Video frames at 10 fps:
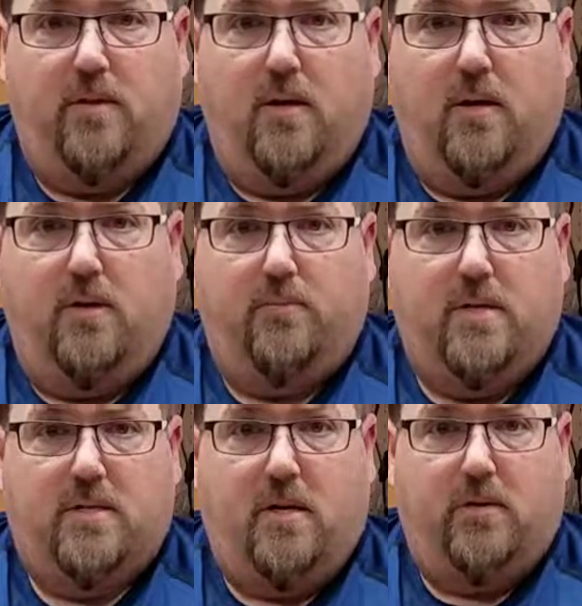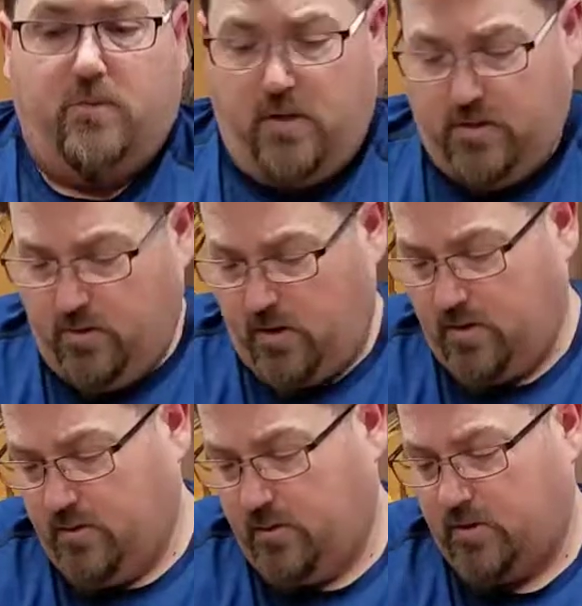3-cell
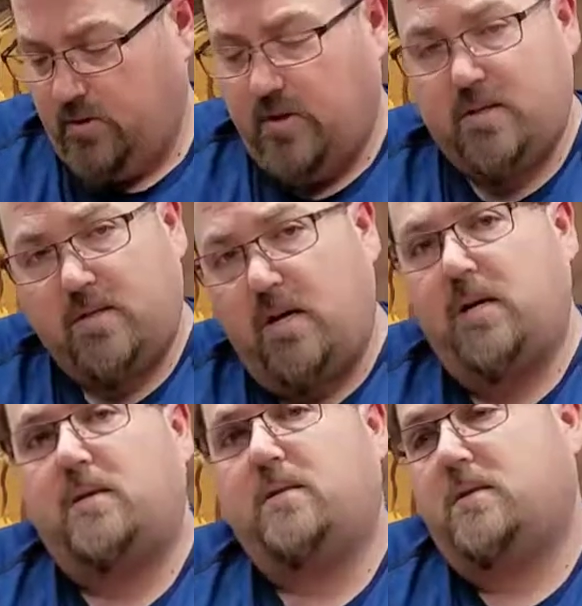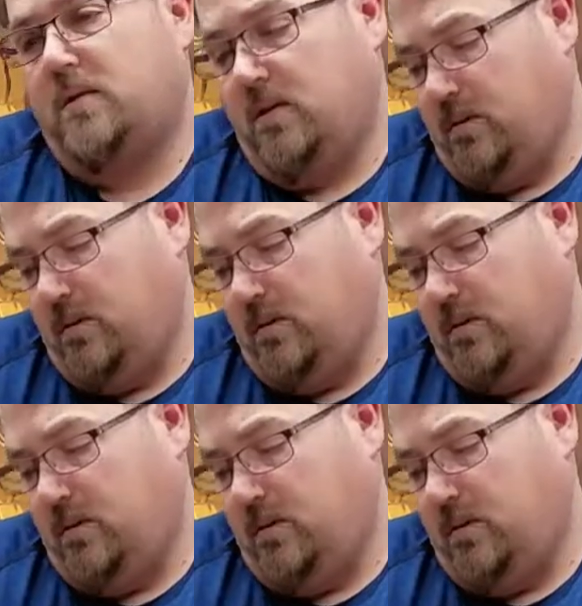2200s, which are this size.